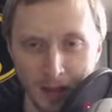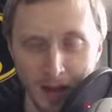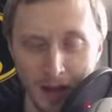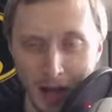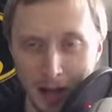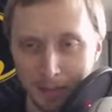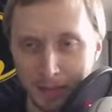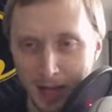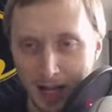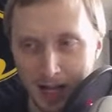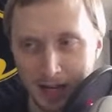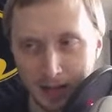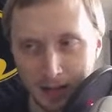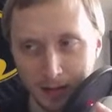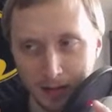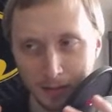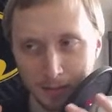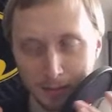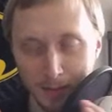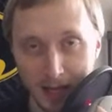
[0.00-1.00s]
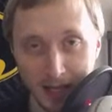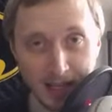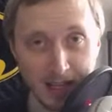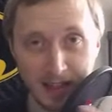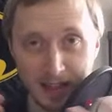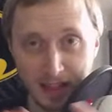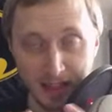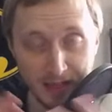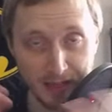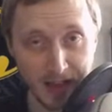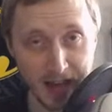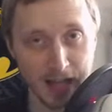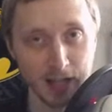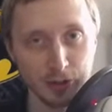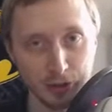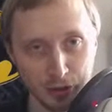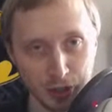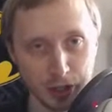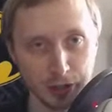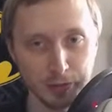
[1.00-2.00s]
I'm not making that
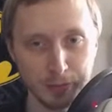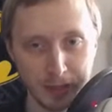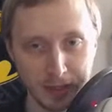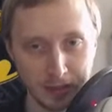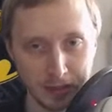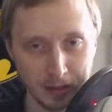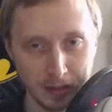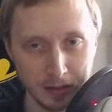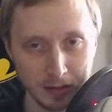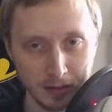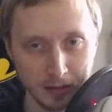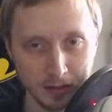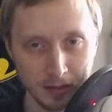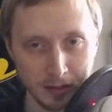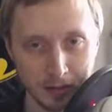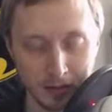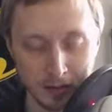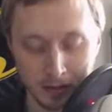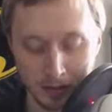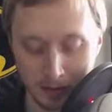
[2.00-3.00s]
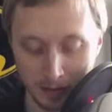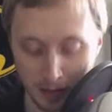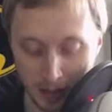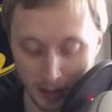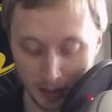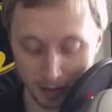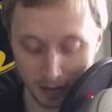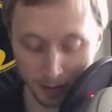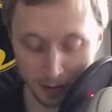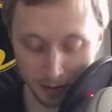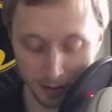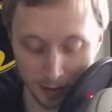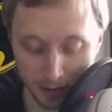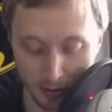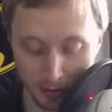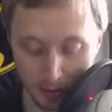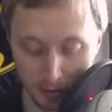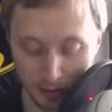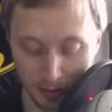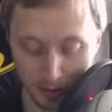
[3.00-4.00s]
judgment, okay, because there's
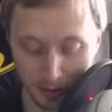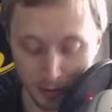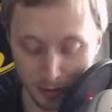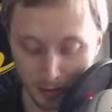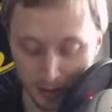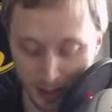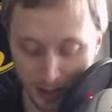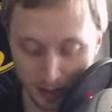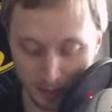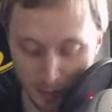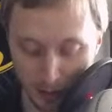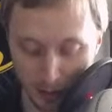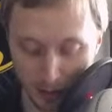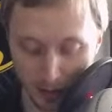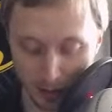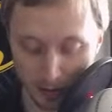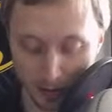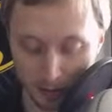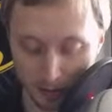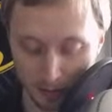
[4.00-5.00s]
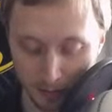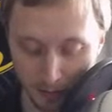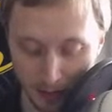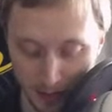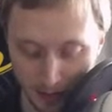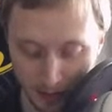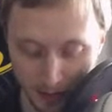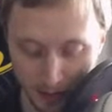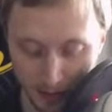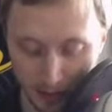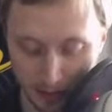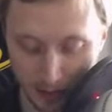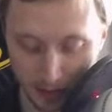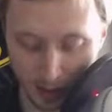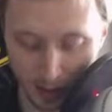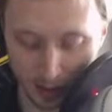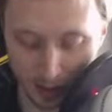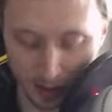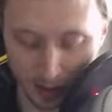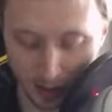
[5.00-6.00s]
no tick marks, right? They didn't
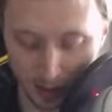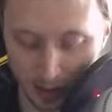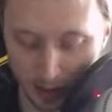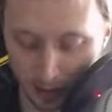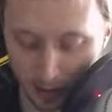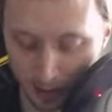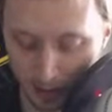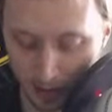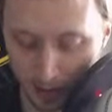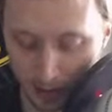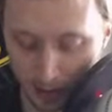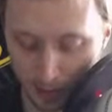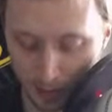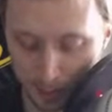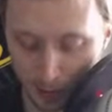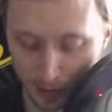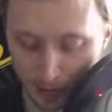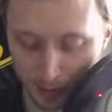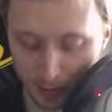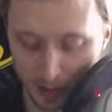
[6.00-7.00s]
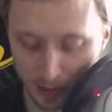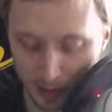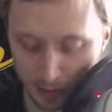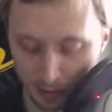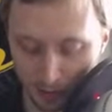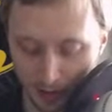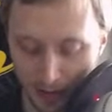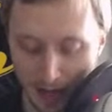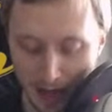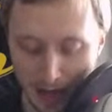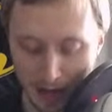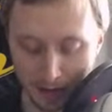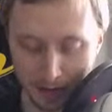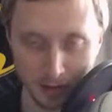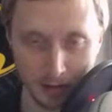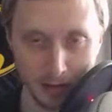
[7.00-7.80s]
tell us that like this is supposed to be equal to that.